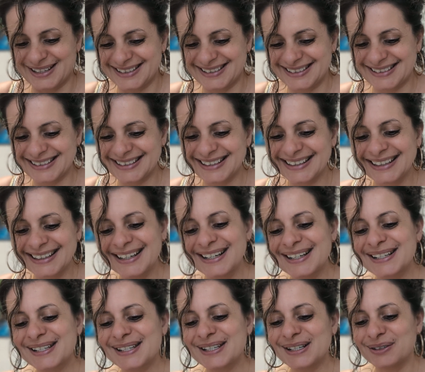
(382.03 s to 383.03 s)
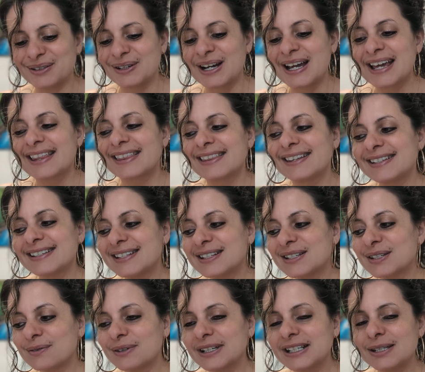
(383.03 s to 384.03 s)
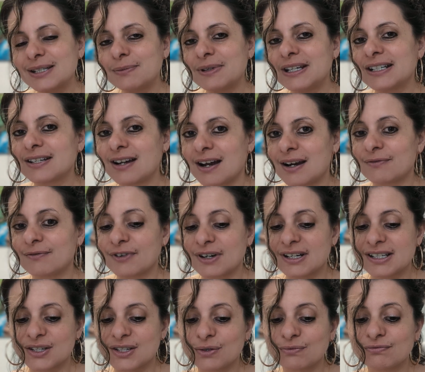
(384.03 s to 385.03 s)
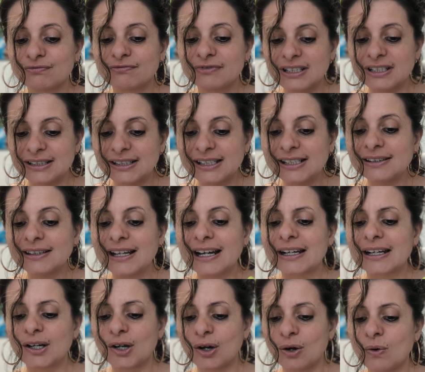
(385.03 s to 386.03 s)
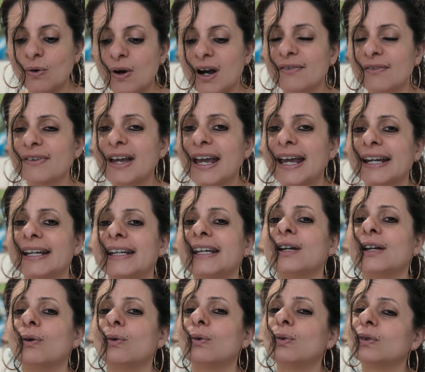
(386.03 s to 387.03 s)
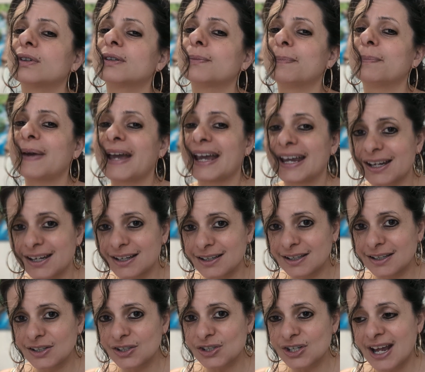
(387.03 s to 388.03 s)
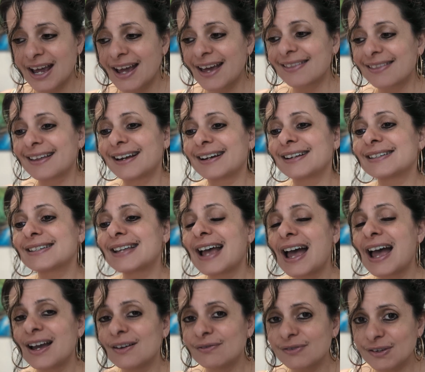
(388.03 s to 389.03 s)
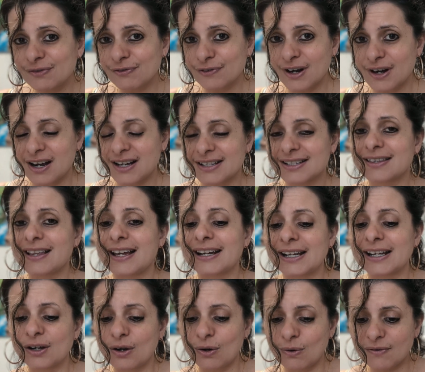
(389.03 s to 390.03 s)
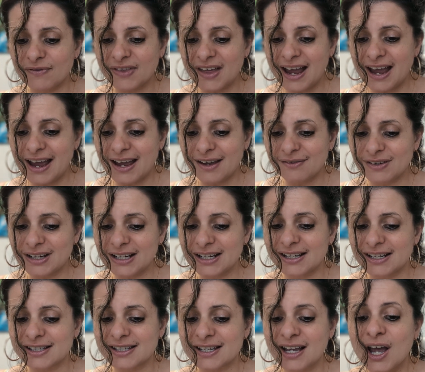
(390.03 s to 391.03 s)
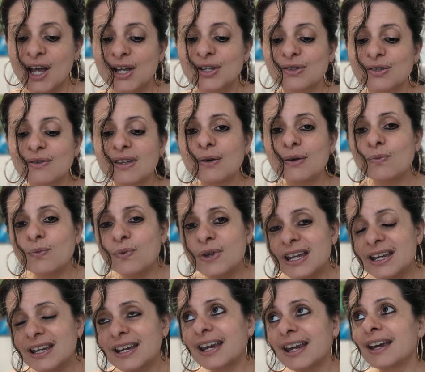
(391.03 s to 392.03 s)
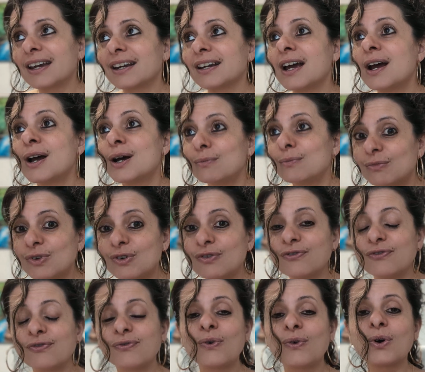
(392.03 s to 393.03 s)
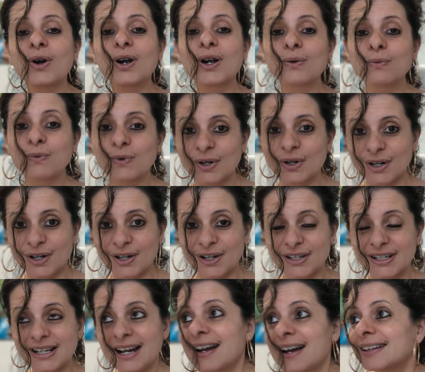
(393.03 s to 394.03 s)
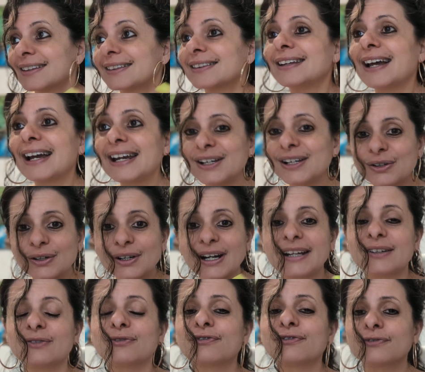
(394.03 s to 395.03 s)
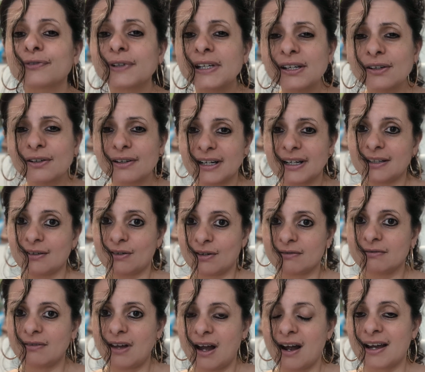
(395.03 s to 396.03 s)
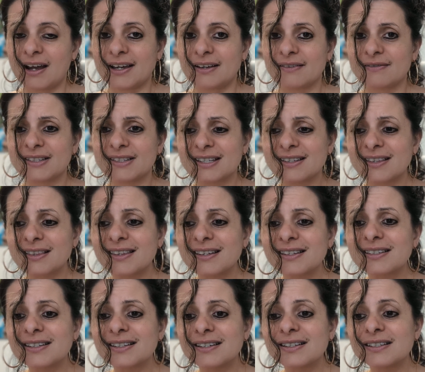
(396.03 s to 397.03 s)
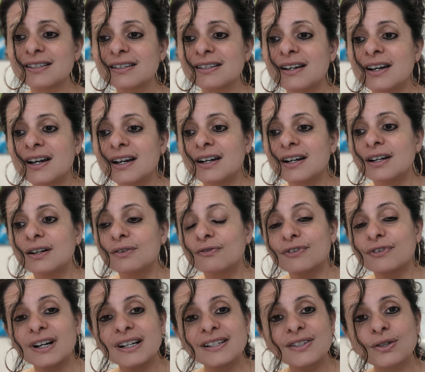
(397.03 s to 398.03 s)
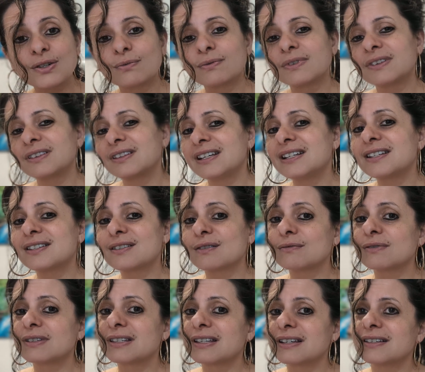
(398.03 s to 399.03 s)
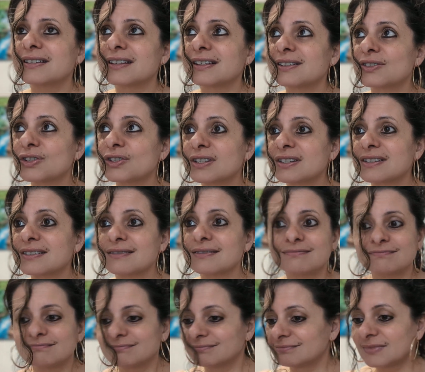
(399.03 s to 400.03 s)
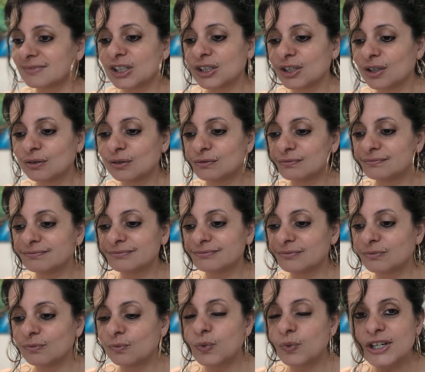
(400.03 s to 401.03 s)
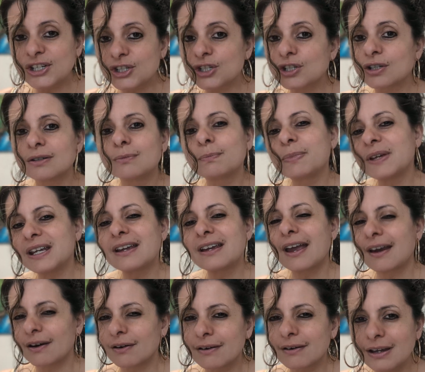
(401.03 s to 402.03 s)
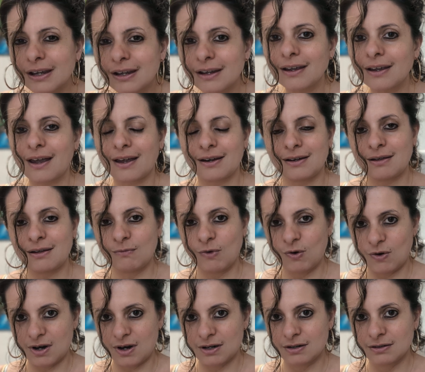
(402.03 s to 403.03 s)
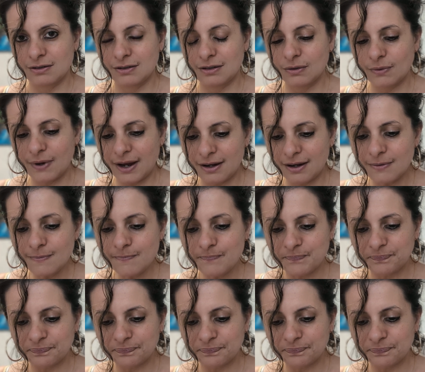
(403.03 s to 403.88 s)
word. So, this is going to be a time for us to really let go of any old baggage that is heavy for us, letting go of the heaviness so that we can move forward lighter and freer in our lives. This is for us to release those things that just, you know, we shouldn't be carrying anymore, okay?